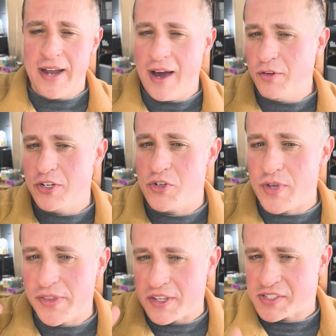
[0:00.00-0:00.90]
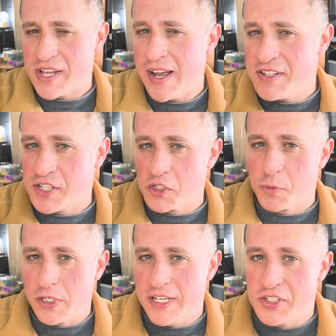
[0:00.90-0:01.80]
How did you get the science
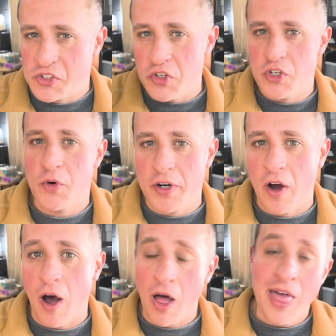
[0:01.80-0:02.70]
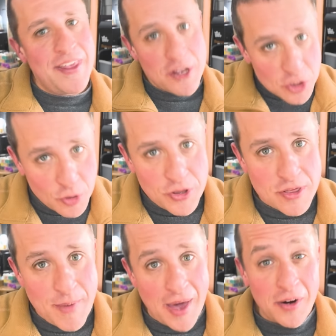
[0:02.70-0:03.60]
expertise to do it all?" And the truth of
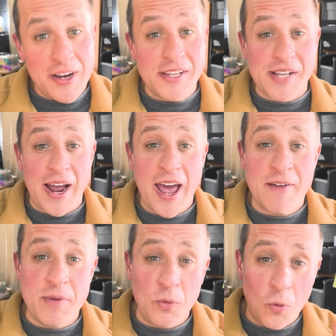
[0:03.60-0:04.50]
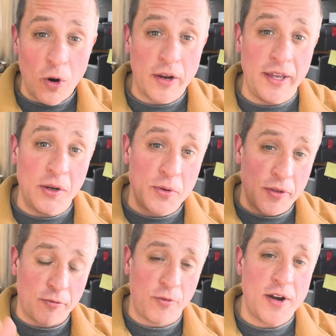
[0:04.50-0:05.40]
the matter is, I have been working
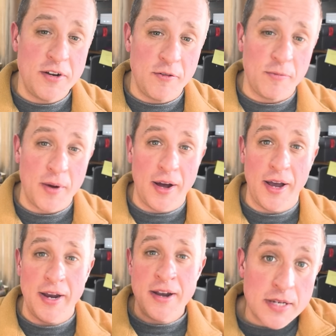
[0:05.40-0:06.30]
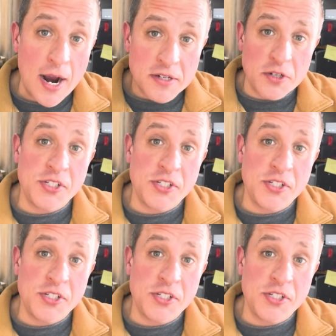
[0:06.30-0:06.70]
with a friend of mine, Dr.